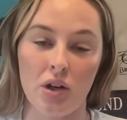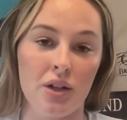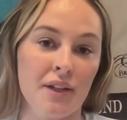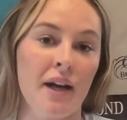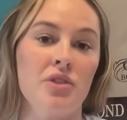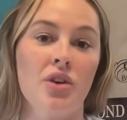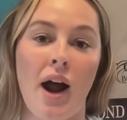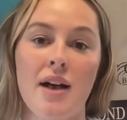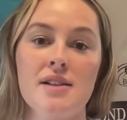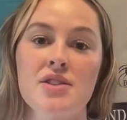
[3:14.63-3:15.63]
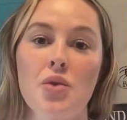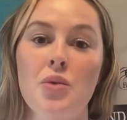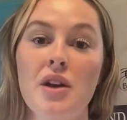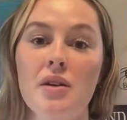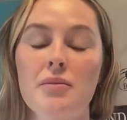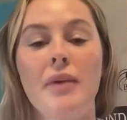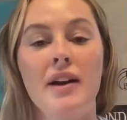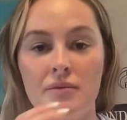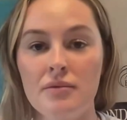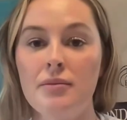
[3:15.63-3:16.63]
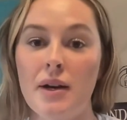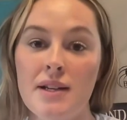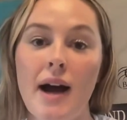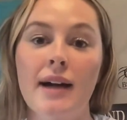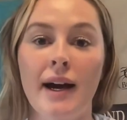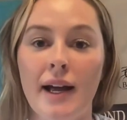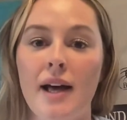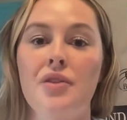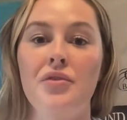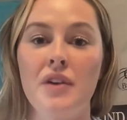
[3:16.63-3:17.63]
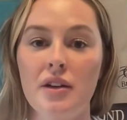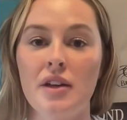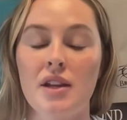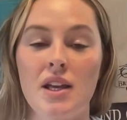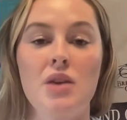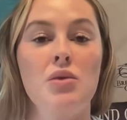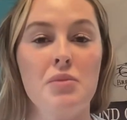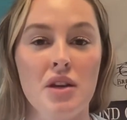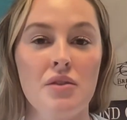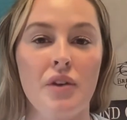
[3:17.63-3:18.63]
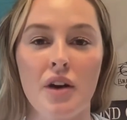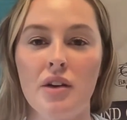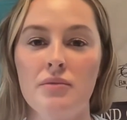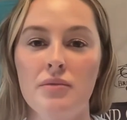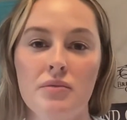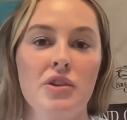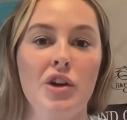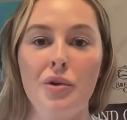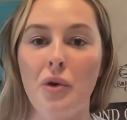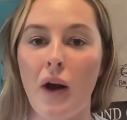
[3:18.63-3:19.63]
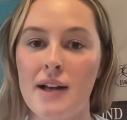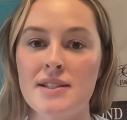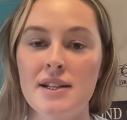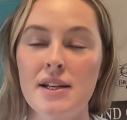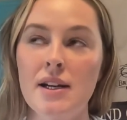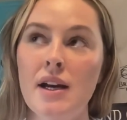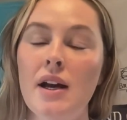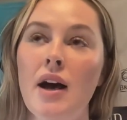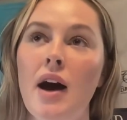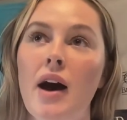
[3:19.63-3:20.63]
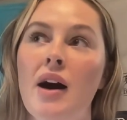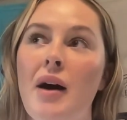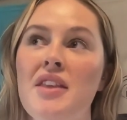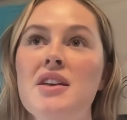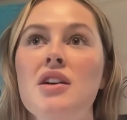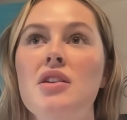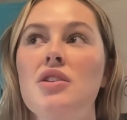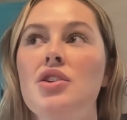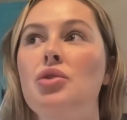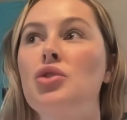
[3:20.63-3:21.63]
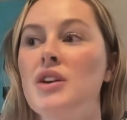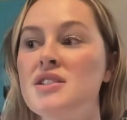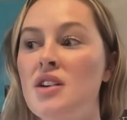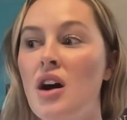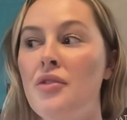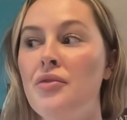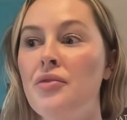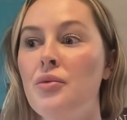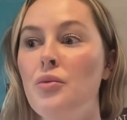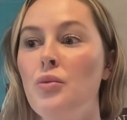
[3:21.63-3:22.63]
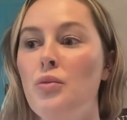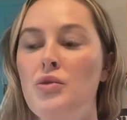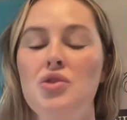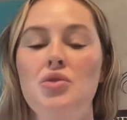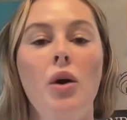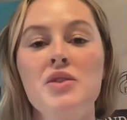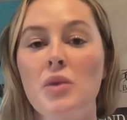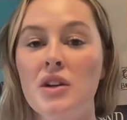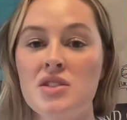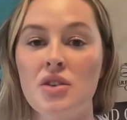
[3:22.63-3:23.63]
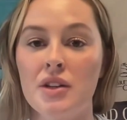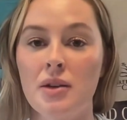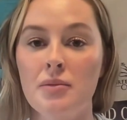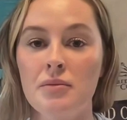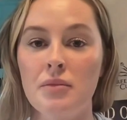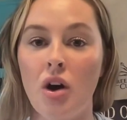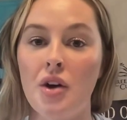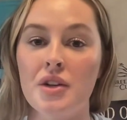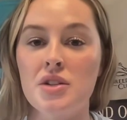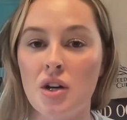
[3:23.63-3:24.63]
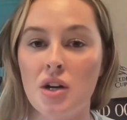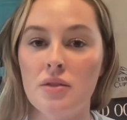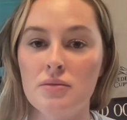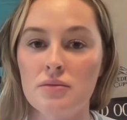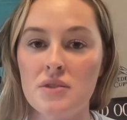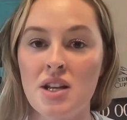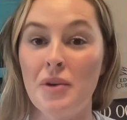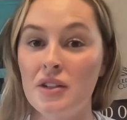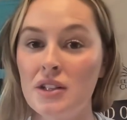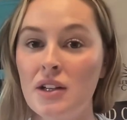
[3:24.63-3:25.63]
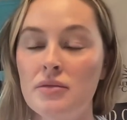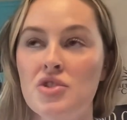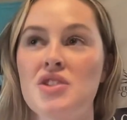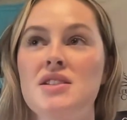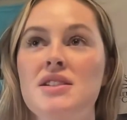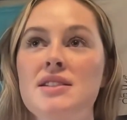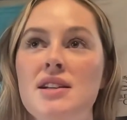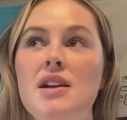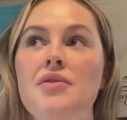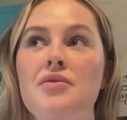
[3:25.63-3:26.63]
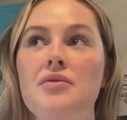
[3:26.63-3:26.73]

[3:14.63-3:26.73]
on that grass. So my dad kind of had a feeling that he would be very, you know, grassy. I think, you know, Christoph, you always want to start them on the dirt typically just to see if